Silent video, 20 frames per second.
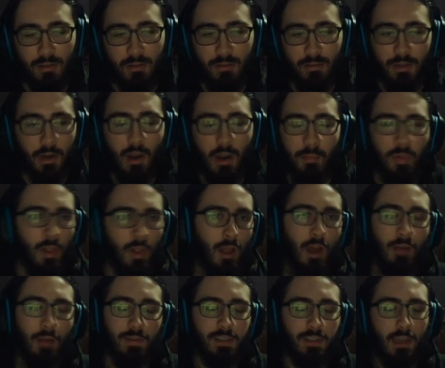You know, I
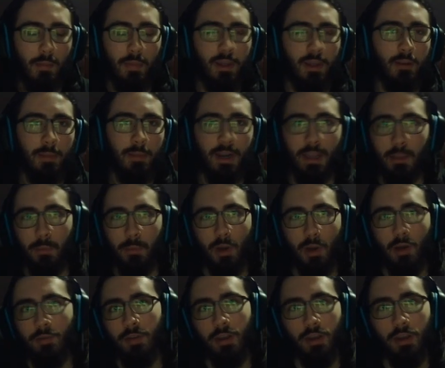obviously I played a metagame
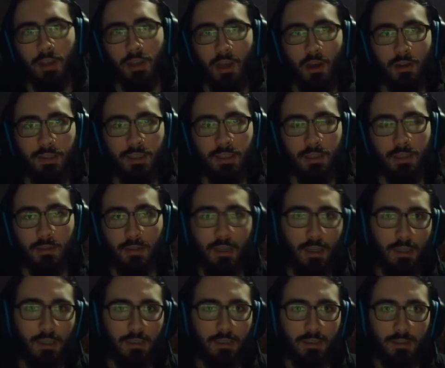enough anyhow to
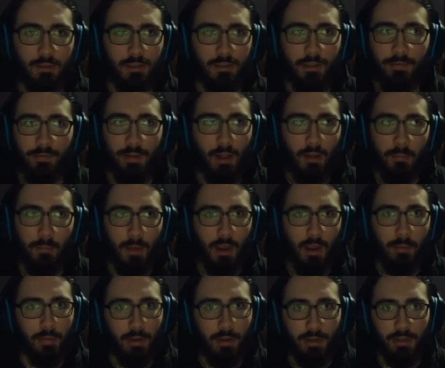develop my
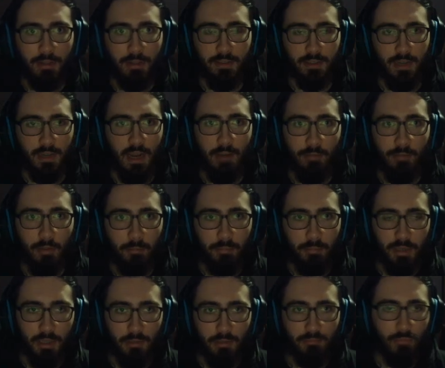opinions and have them
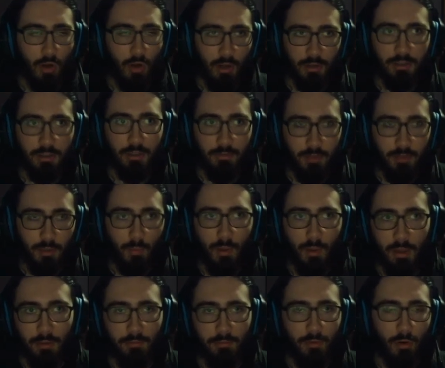be relatively
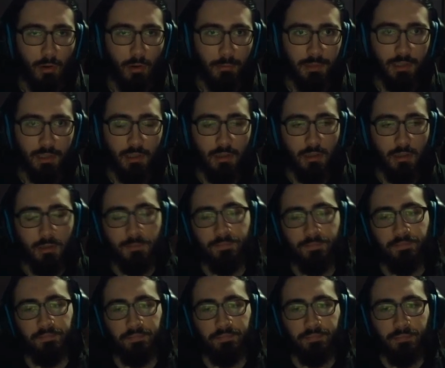well informed.
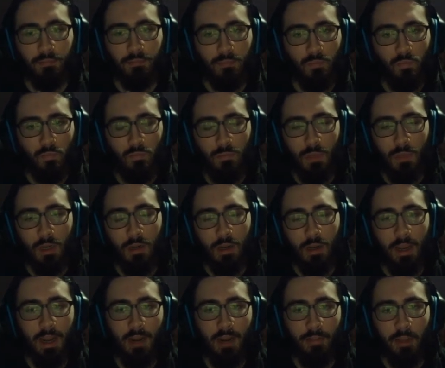
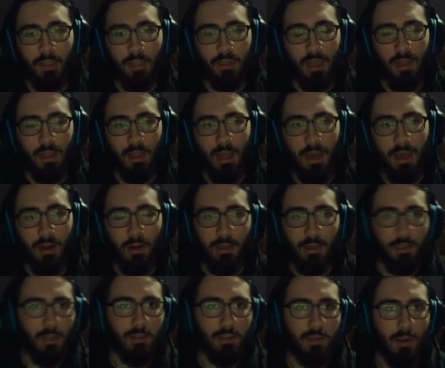And I think that
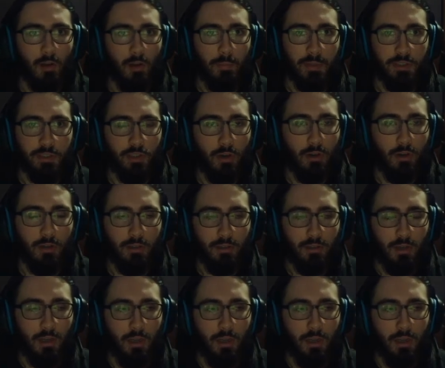laddering does help a certain